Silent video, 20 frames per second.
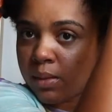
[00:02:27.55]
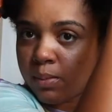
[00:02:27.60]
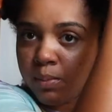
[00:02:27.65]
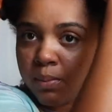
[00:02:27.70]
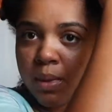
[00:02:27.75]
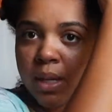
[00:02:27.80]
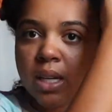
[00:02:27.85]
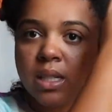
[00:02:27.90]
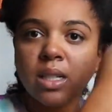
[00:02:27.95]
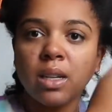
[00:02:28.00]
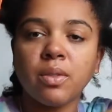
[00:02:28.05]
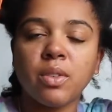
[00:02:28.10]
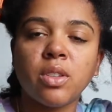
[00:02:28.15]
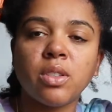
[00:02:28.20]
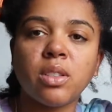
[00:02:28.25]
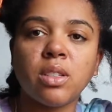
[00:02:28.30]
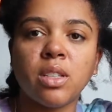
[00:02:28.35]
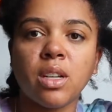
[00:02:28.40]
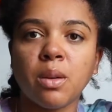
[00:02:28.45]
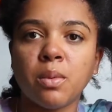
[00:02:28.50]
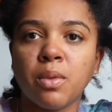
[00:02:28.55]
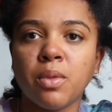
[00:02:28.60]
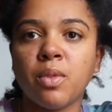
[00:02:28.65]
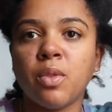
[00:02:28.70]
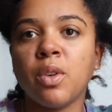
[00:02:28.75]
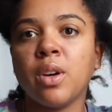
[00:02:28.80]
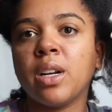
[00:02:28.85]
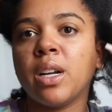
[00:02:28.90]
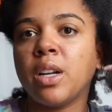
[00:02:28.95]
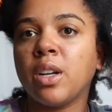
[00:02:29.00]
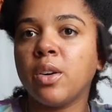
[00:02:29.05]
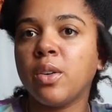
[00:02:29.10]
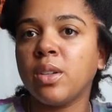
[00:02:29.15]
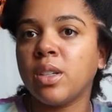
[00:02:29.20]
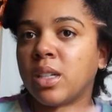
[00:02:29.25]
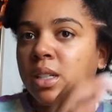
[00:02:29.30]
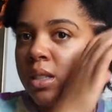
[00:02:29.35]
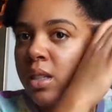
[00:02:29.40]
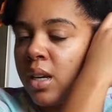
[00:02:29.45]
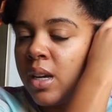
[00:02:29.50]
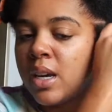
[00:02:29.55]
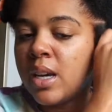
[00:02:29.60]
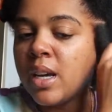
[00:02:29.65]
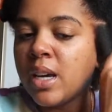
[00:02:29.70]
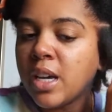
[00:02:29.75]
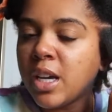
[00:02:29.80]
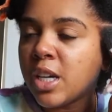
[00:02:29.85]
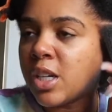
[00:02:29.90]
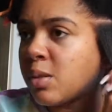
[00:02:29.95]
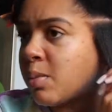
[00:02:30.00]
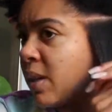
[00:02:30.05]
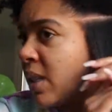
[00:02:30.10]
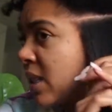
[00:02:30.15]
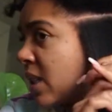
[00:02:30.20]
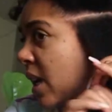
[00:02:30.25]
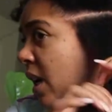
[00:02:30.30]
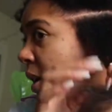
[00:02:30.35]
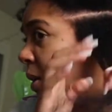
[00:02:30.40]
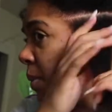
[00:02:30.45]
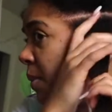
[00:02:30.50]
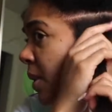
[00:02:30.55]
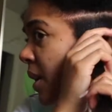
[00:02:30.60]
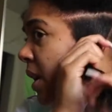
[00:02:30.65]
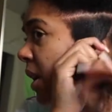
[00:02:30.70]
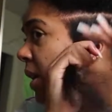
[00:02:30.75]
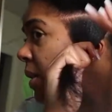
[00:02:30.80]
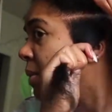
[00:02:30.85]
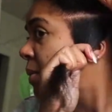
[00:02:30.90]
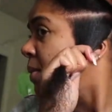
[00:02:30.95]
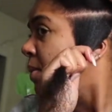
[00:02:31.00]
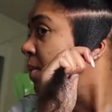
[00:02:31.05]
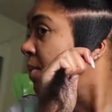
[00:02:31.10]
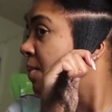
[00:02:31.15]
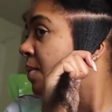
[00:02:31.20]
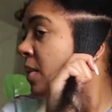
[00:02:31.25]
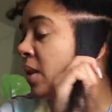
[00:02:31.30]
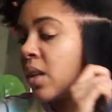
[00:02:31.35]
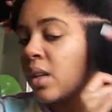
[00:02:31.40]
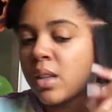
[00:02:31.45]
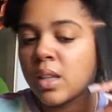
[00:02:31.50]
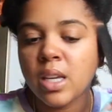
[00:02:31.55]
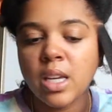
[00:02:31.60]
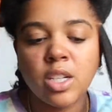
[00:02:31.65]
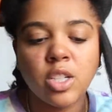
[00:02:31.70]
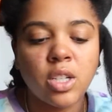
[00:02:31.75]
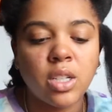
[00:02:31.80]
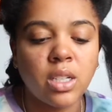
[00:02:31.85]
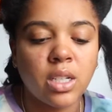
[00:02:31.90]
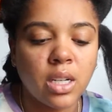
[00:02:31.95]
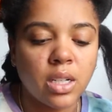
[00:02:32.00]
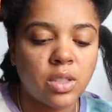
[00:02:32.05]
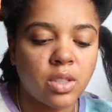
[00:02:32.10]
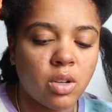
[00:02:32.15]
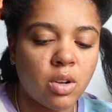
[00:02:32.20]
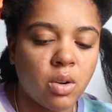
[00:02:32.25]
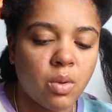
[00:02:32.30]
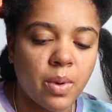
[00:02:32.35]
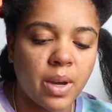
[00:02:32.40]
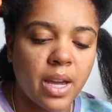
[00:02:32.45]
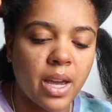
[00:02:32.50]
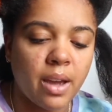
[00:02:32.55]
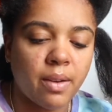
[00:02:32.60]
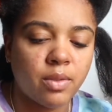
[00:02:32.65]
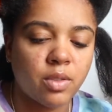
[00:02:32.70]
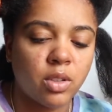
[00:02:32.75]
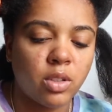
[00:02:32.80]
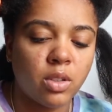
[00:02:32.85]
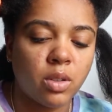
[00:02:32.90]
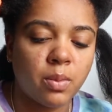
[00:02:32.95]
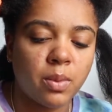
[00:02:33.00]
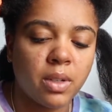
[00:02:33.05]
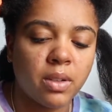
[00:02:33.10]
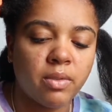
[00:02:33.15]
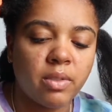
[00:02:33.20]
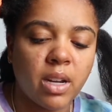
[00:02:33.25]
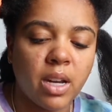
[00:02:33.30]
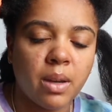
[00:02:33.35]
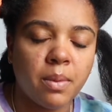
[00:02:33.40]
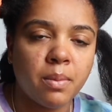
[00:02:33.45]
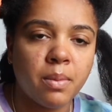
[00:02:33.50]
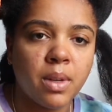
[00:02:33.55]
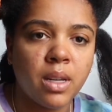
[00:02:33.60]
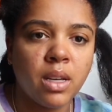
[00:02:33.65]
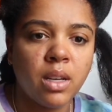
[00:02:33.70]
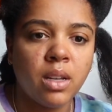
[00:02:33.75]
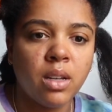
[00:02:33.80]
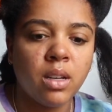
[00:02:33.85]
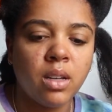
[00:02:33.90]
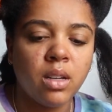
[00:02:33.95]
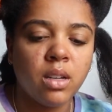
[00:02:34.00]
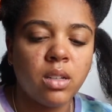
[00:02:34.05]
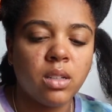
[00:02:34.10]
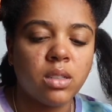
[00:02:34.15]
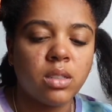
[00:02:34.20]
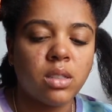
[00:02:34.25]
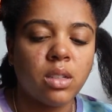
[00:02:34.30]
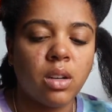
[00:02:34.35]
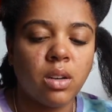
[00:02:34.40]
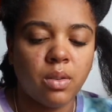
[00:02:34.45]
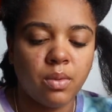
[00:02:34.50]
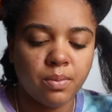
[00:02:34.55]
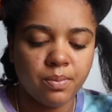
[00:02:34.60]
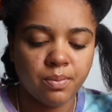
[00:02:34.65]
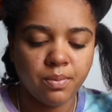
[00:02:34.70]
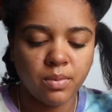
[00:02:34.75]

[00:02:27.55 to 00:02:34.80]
because I've used this hair before and I know it does itch my scalp, the itching does go away after a little bit of time. So,